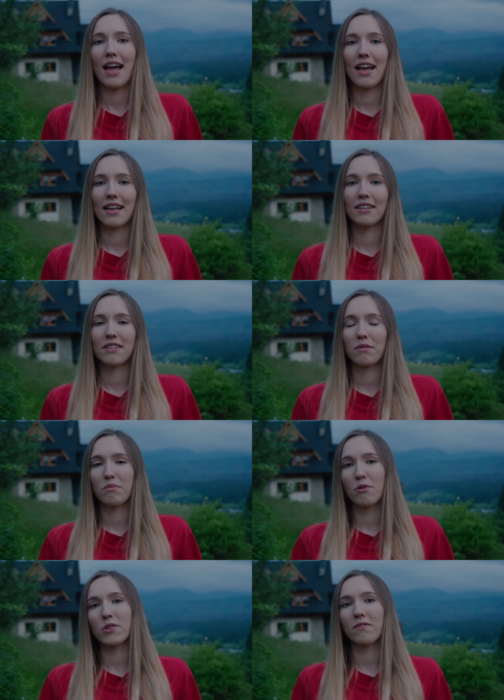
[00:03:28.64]
and
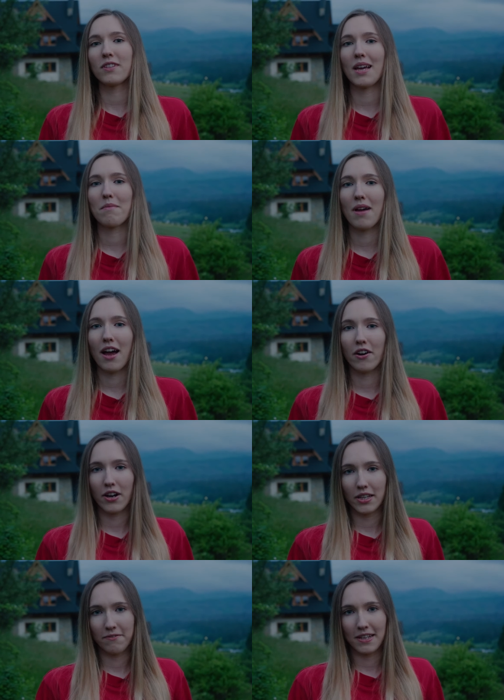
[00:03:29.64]
most of them are
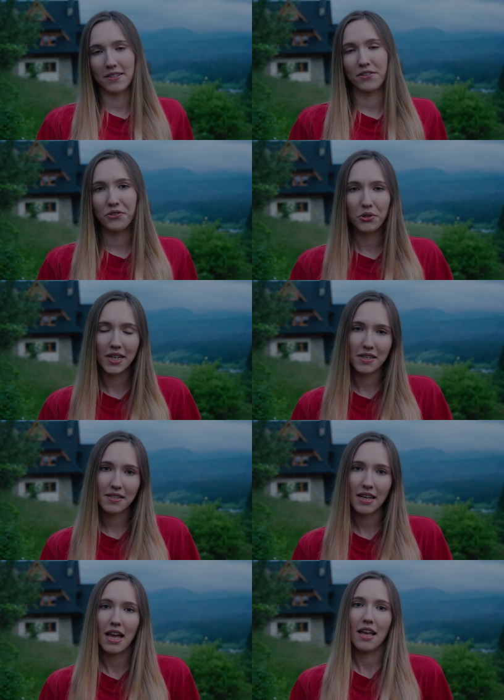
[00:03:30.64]
advanced
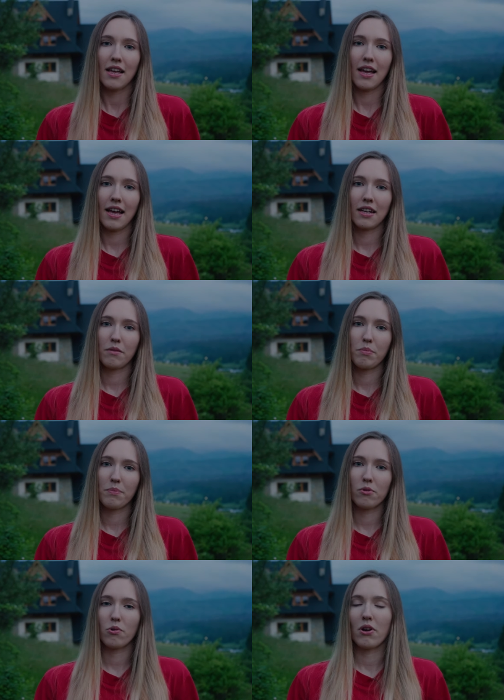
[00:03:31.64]
students, and
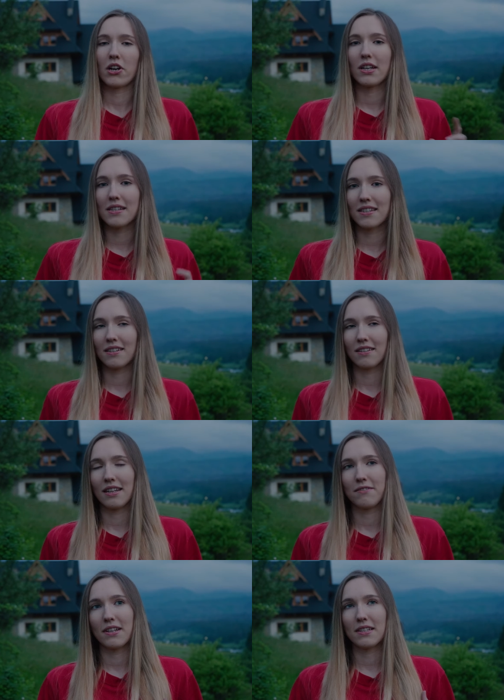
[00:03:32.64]
people who are less
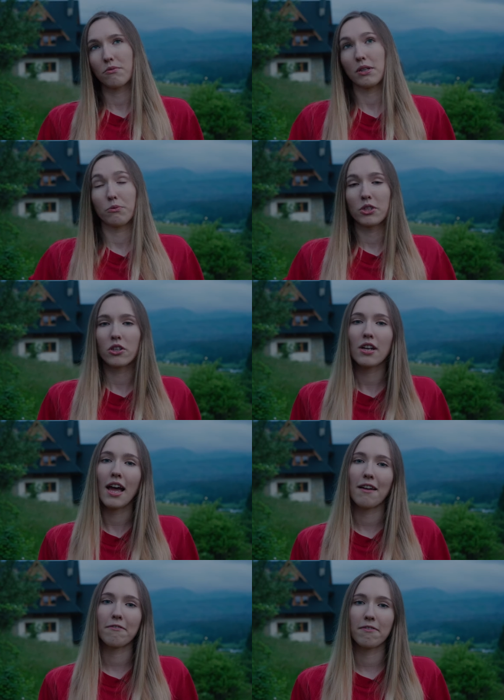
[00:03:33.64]
advanced, well, we don't
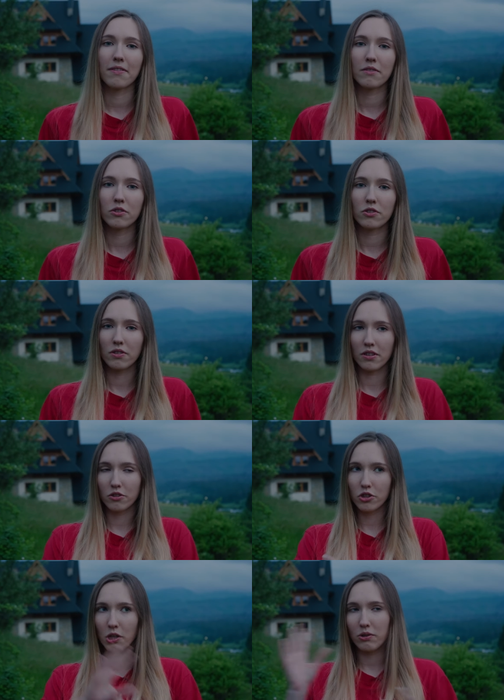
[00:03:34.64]
have
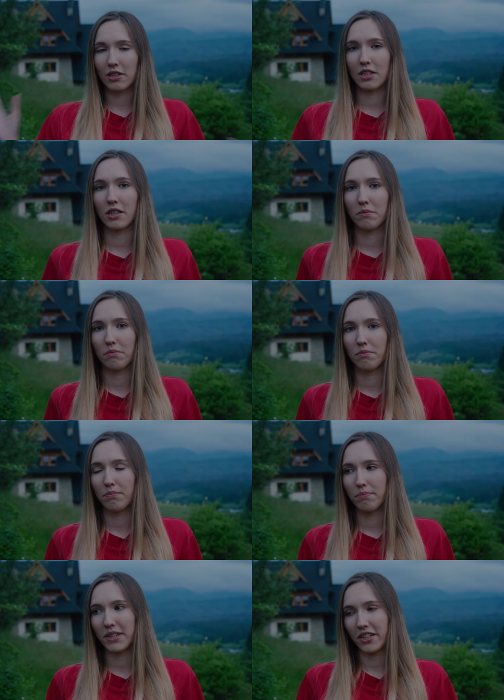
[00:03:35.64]
totally
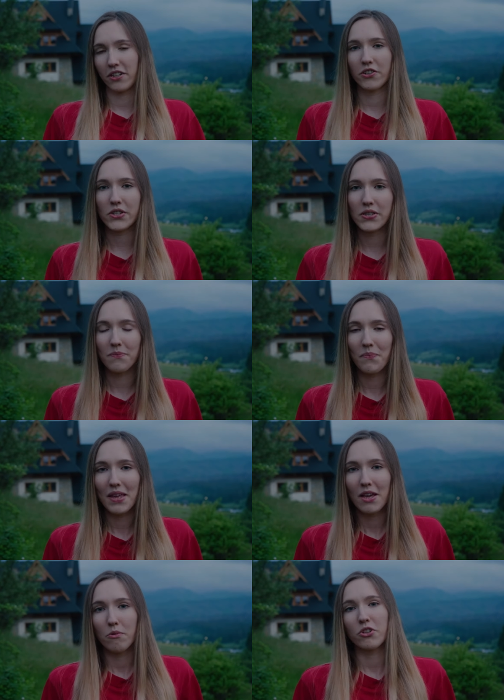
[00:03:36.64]
beginners,
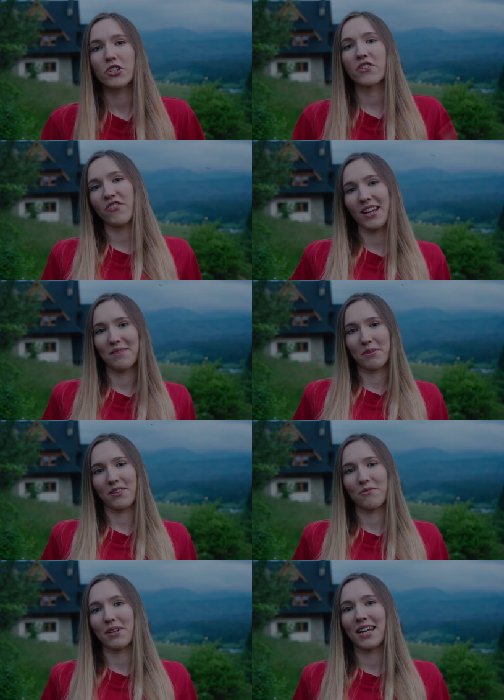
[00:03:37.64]
which is great
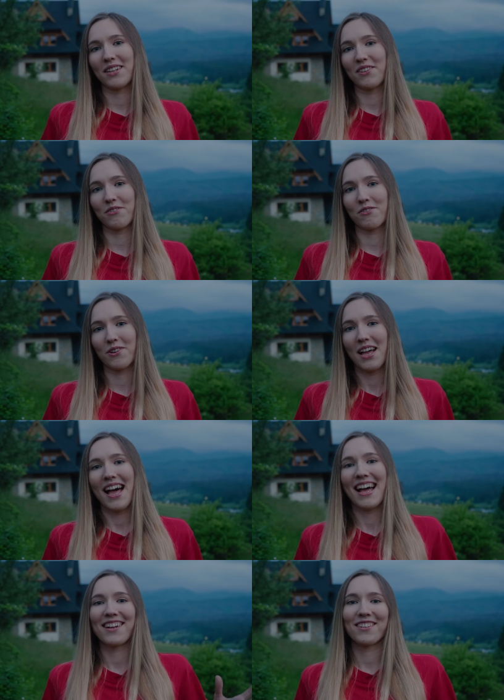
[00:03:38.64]
because we can do
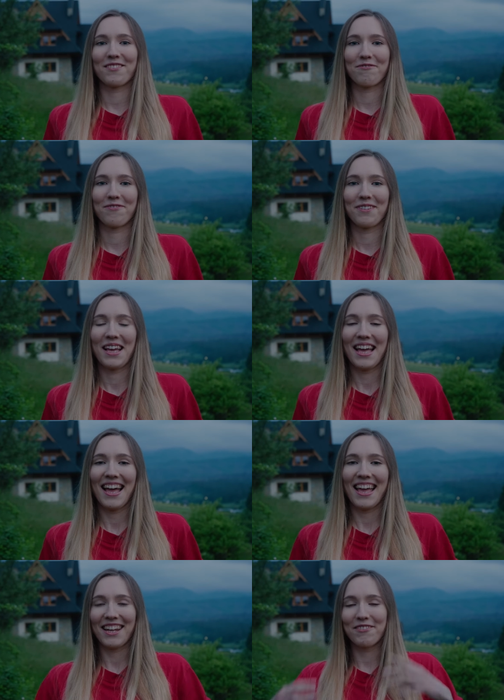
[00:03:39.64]
a lot of
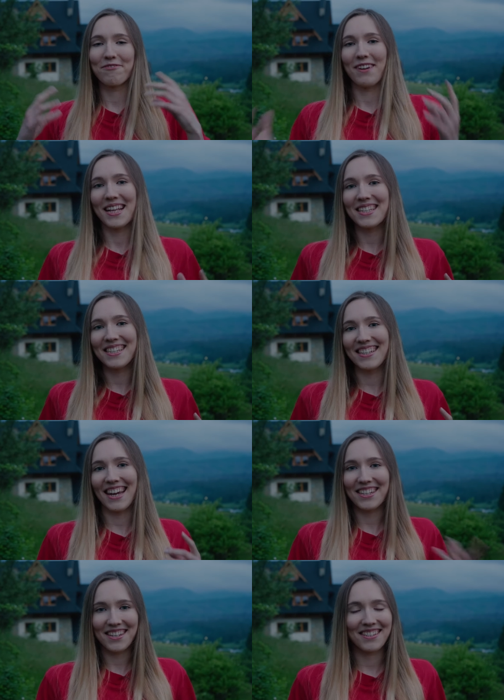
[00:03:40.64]
advanced
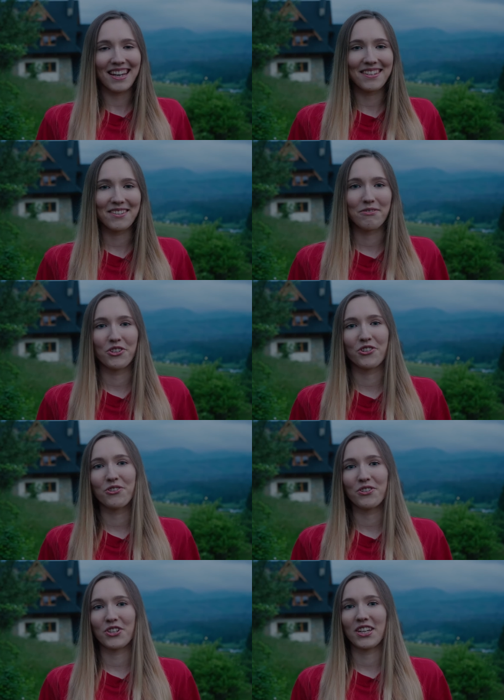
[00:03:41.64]
exercises, which
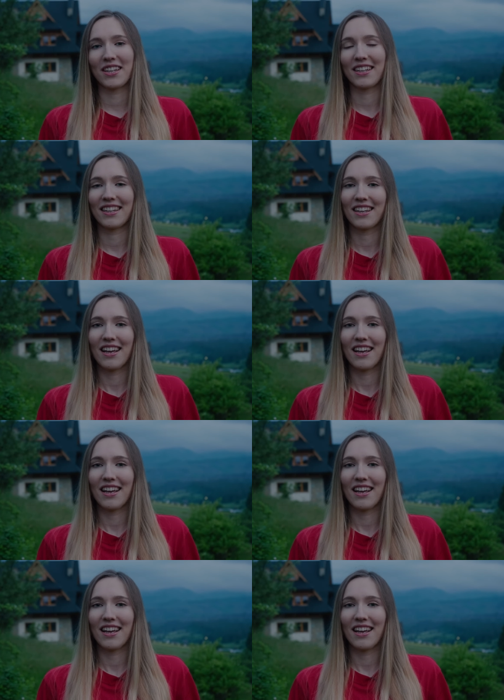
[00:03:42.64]
usually